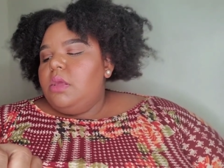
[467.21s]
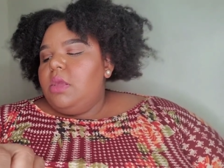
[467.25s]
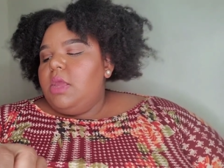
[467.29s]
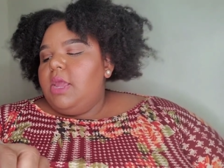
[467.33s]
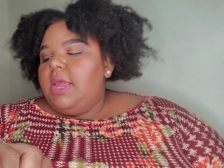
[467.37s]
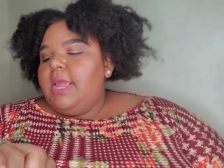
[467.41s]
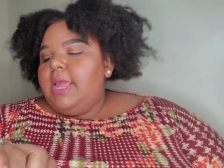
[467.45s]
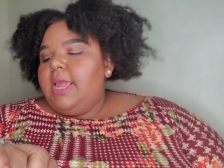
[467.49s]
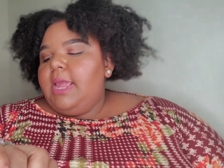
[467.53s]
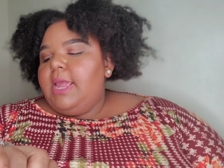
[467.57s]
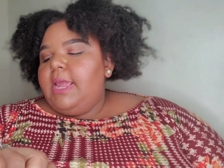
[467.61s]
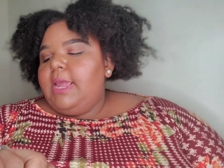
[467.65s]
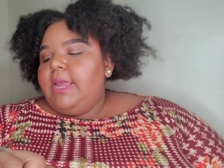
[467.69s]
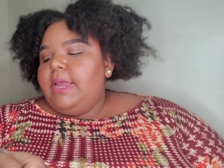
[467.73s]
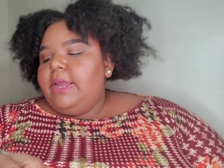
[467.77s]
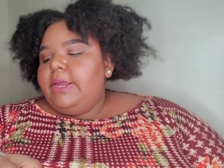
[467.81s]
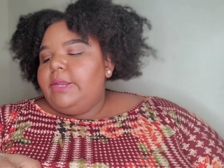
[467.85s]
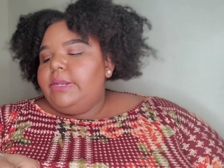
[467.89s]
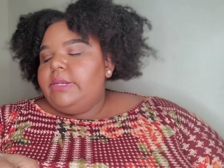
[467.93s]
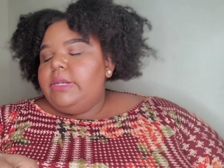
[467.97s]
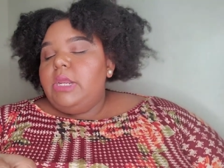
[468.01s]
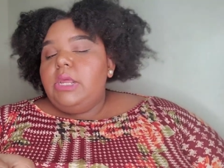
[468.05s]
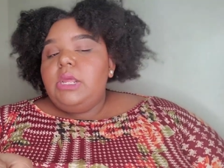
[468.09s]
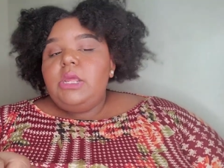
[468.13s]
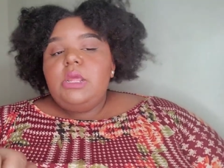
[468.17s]

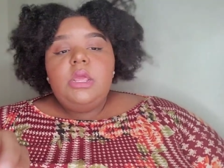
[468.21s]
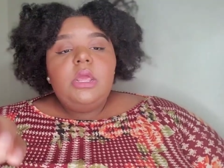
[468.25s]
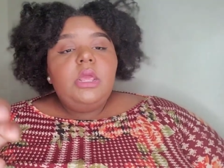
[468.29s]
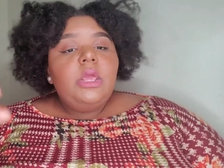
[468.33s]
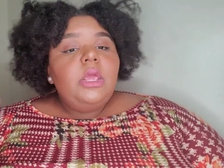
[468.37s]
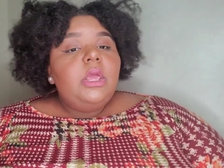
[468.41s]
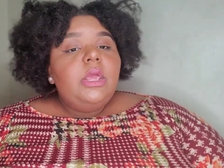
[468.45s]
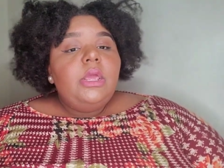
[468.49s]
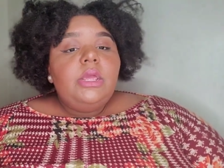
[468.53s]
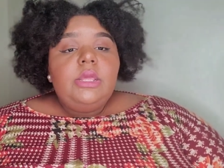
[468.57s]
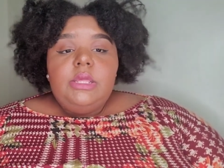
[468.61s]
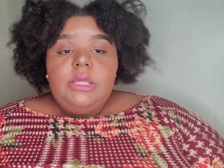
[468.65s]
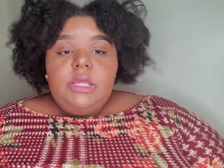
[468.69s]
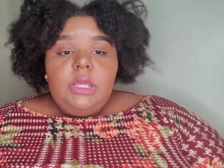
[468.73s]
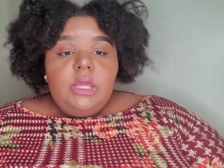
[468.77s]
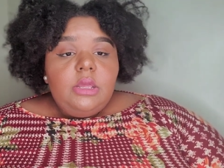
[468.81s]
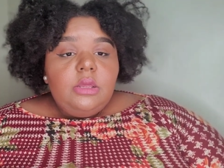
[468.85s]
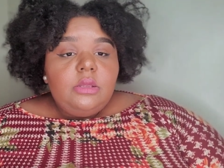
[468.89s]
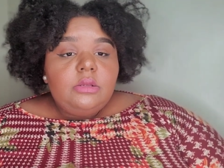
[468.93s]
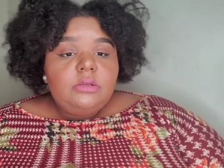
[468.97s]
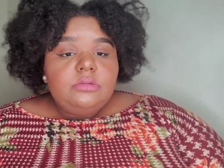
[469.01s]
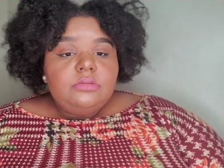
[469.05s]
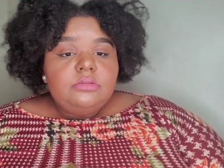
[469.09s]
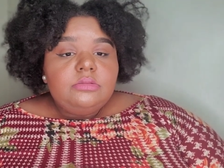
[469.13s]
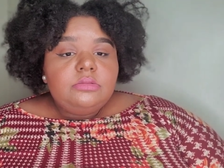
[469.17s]
and yeah,
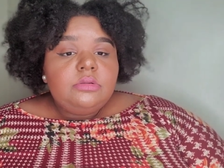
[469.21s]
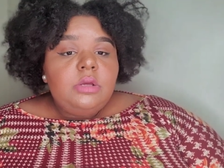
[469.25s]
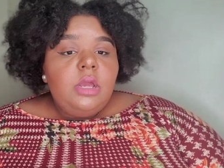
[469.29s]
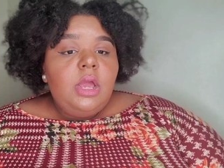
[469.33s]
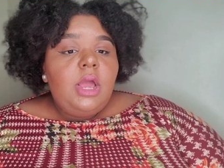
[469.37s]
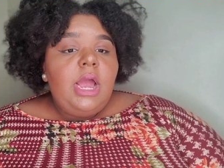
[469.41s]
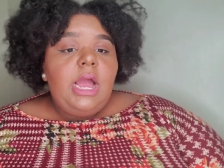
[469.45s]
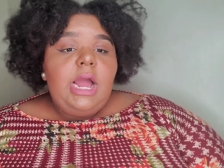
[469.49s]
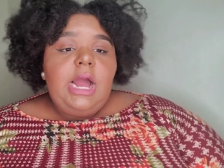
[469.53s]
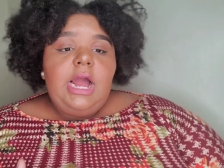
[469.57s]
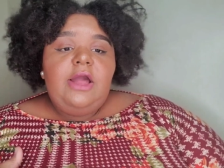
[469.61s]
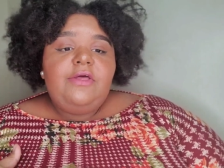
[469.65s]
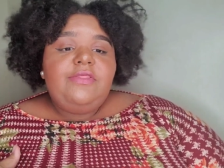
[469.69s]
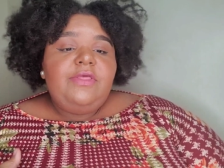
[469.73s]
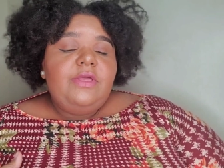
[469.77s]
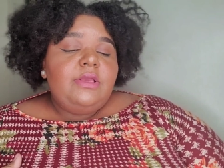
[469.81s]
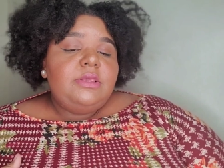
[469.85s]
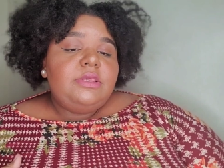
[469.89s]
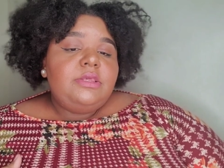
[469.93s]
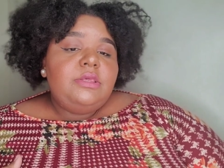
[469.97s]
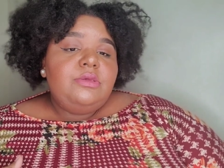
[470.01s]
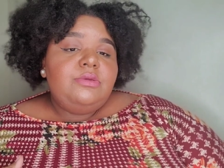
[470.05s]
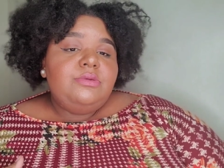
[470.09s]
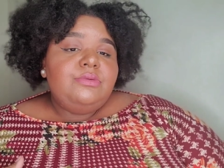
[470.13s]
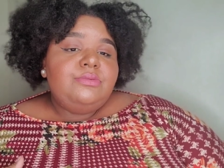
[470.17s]
I think it's
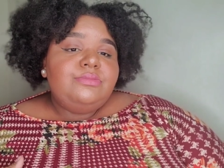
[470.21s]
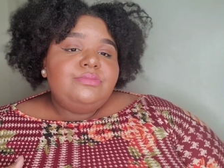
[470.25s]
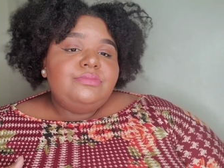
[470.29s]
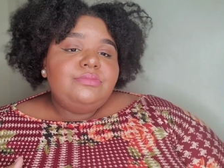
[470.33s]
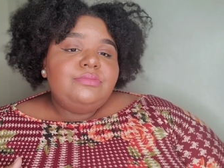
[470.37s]
cute.